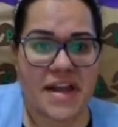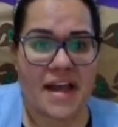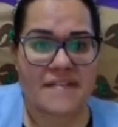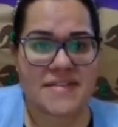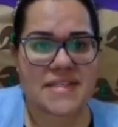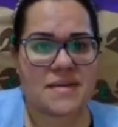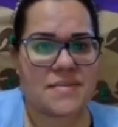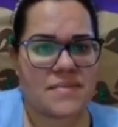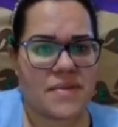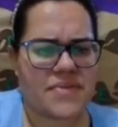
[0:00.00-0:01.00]
going to have
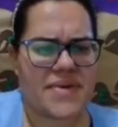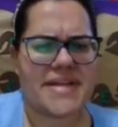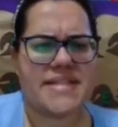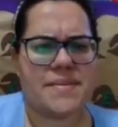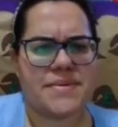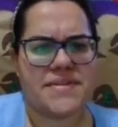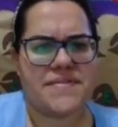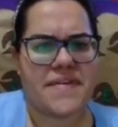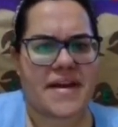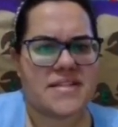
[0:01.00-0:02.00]
three examples, in
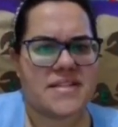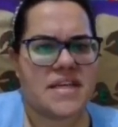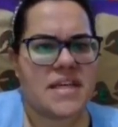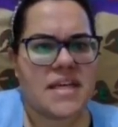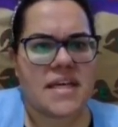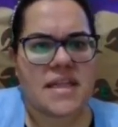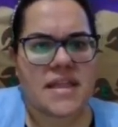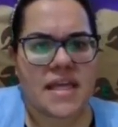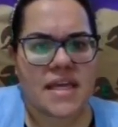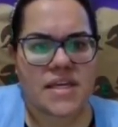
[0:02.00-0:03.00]
fact.
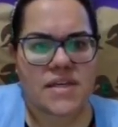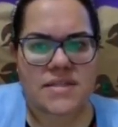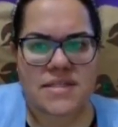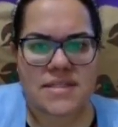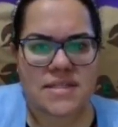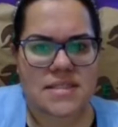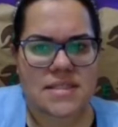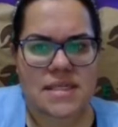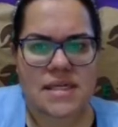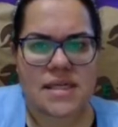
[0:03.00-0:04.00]
They used
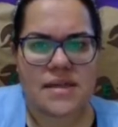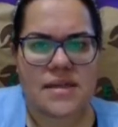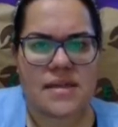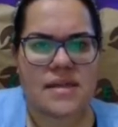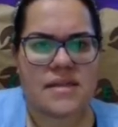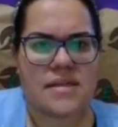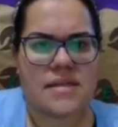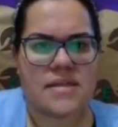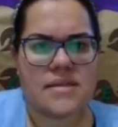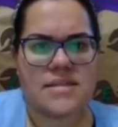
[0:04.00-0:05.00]
the
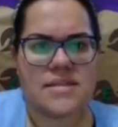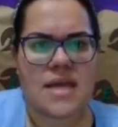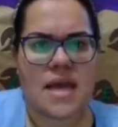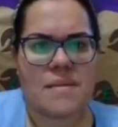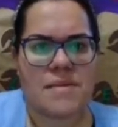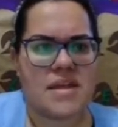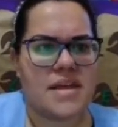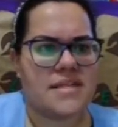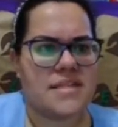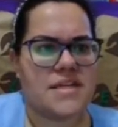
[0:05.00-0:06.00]
same
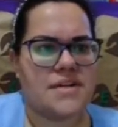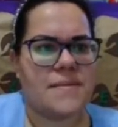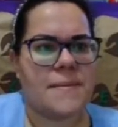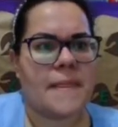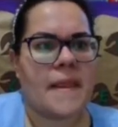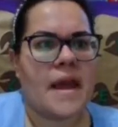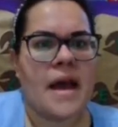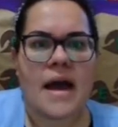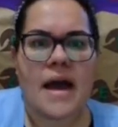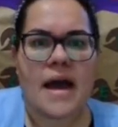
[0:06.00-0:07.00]
things here.
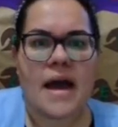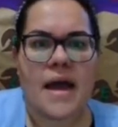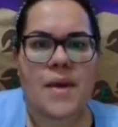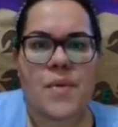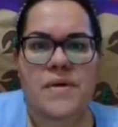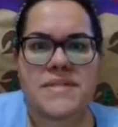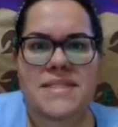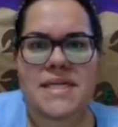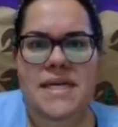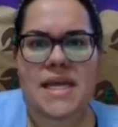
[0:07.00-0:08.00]
I won't
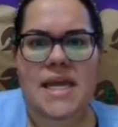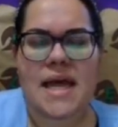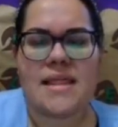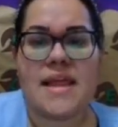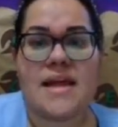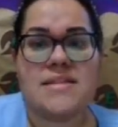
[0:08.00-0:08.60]
study at